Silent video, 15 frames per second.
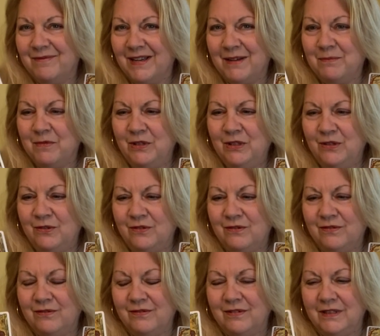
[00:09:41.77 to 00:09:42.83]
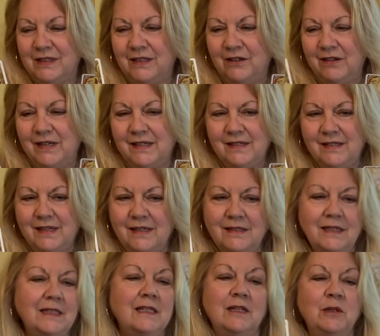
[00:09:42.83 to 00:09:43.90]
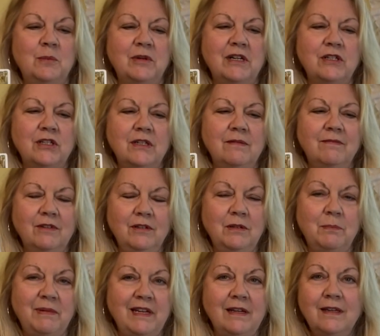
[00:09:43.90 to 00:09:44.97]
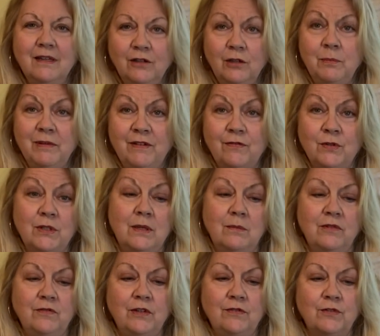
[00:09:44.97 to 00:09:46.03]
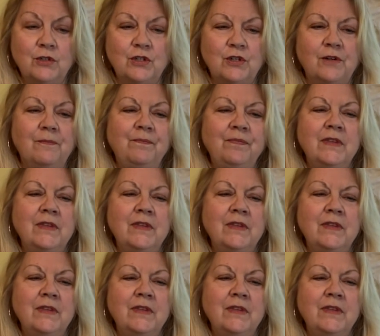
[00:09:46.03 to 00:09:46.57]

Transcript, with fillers: I'm a little leery to say it's a celebration. Could be. Could be for some of you for sure.